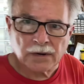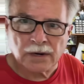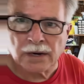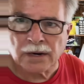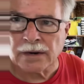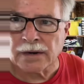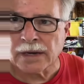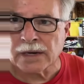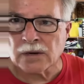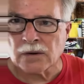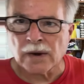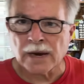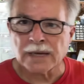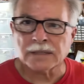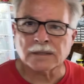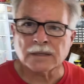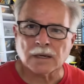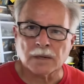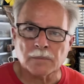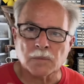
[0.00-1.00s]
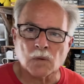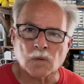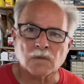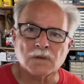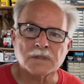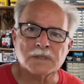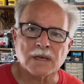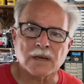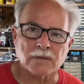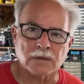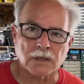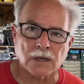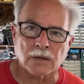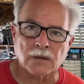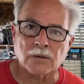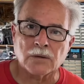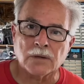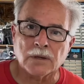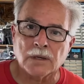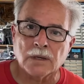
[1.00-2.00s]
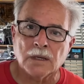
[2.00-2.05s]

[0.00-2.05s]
iron. I cranked it up over 700,